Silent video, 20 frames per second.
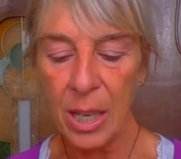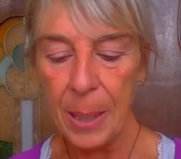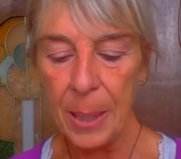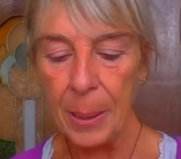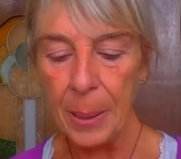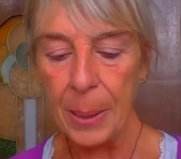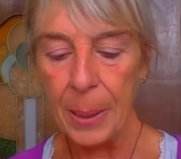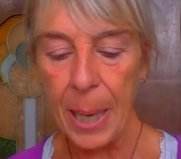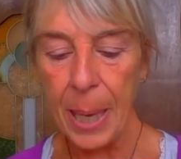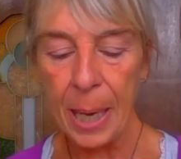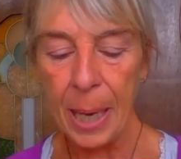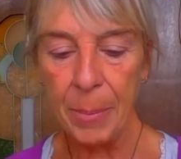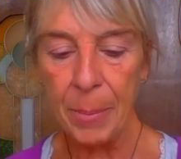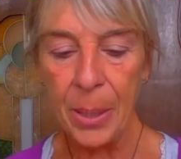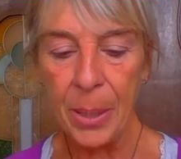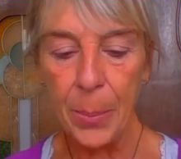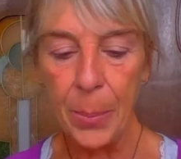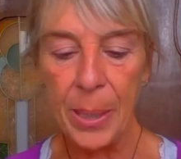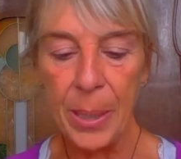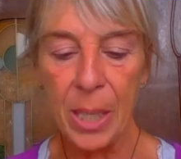time
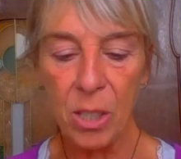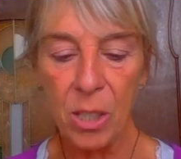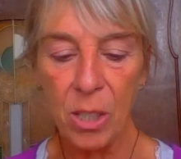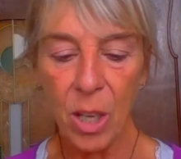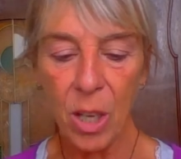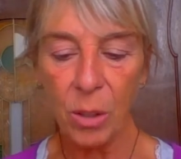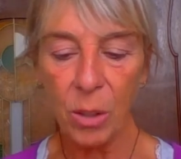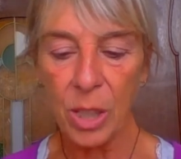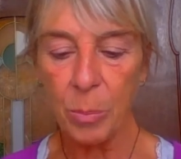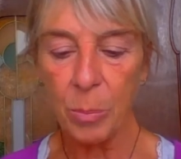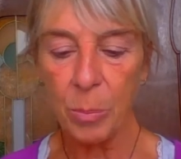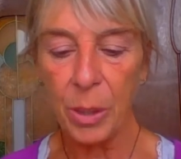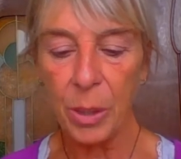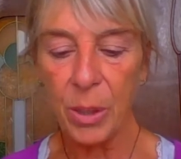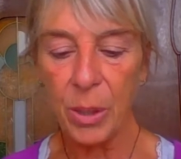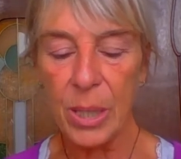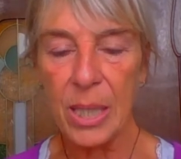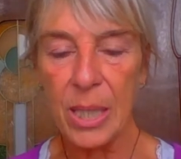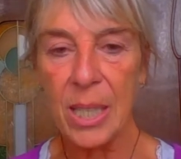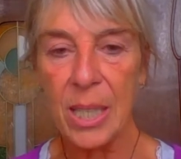he really saw this,
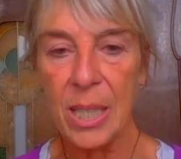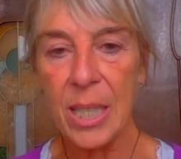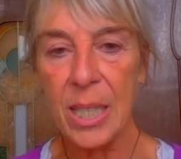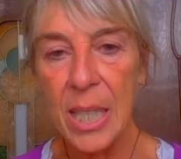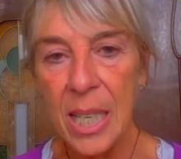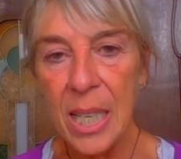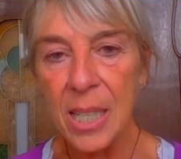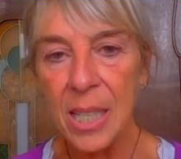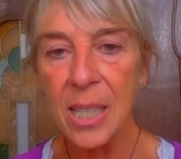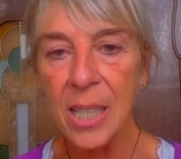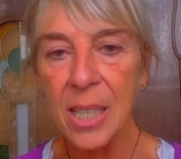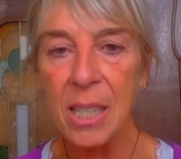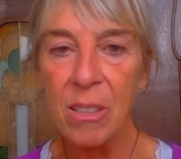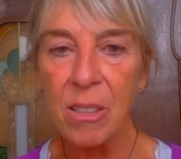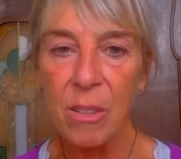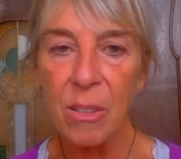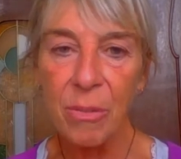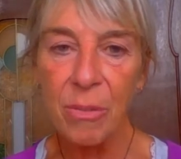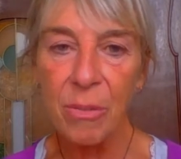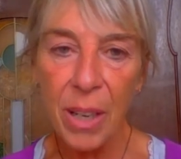because disease
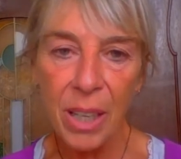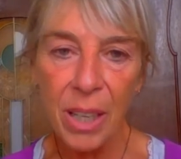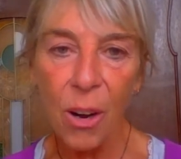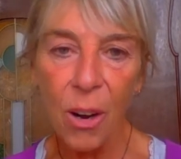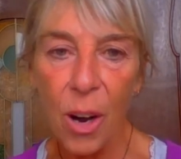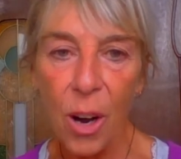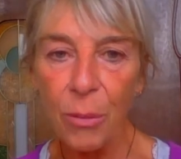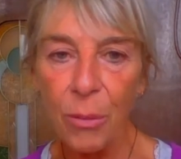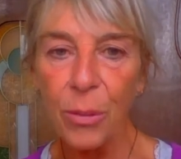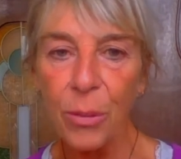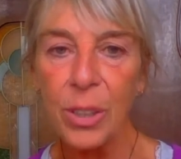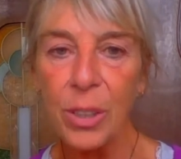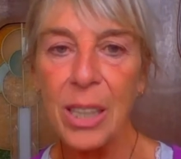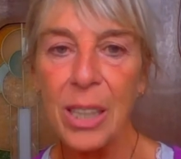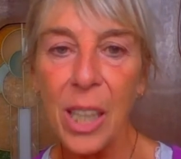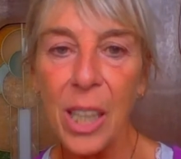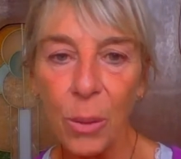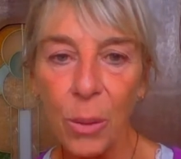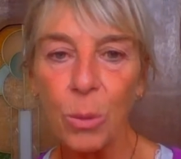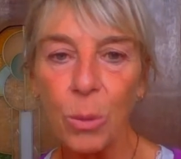is very often
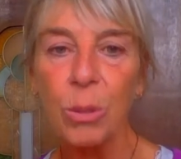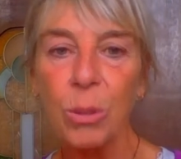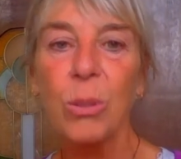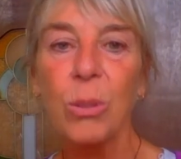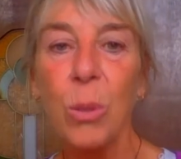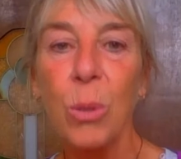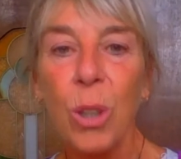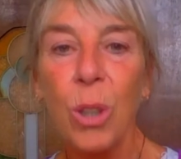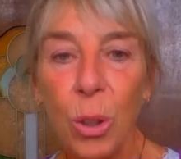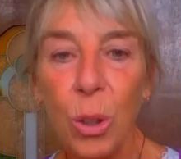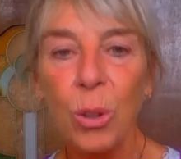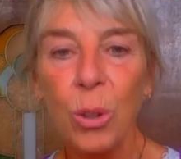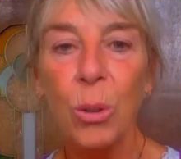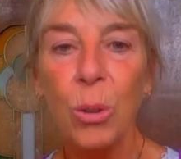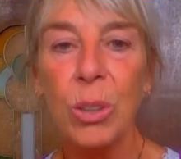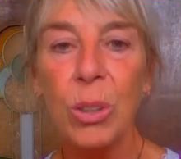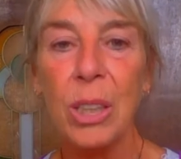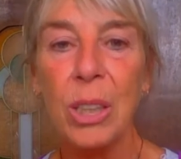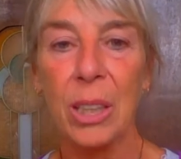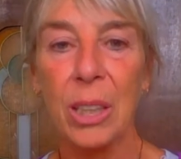equal to
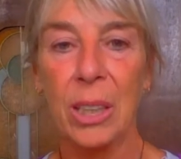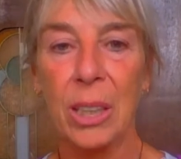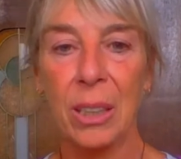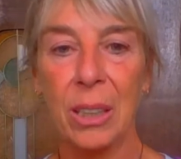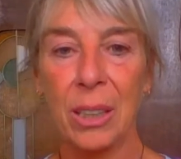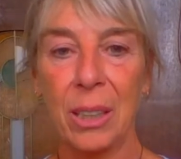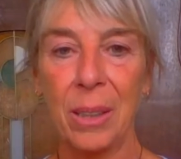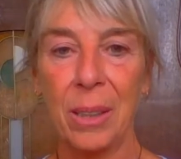acute disease.